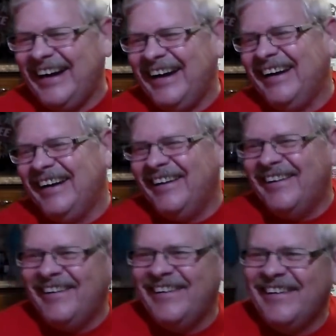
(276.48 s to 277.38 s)

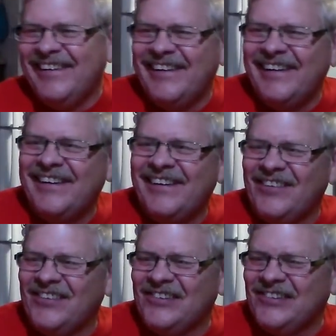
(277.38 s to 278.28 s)

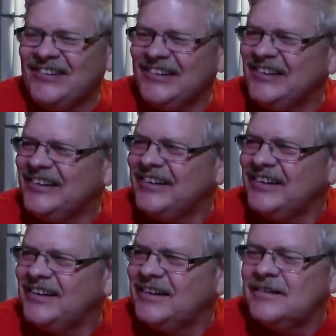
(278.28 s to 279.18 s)

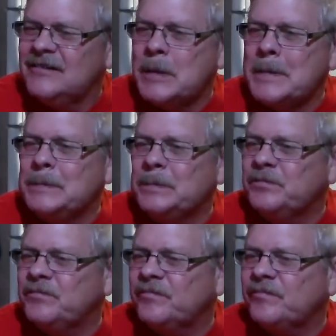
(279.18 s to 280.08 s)

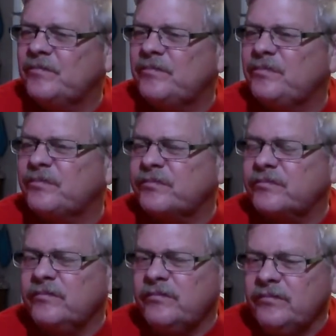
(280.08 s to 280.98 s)

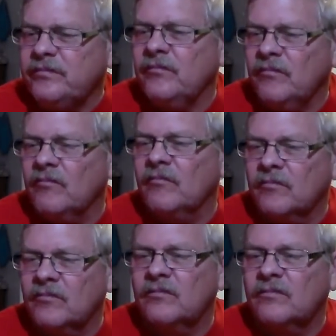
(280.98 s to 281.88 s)

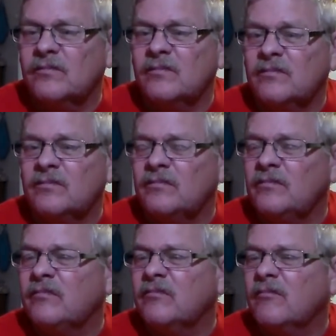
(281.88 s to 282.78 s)

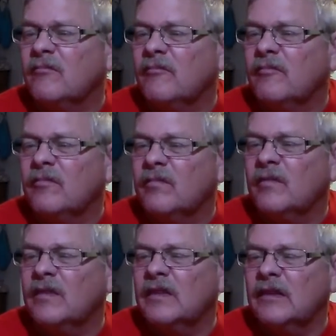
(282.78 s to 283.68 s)

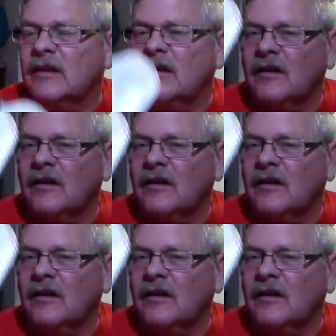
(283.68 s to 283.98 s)
No words are spoken by the person on screen.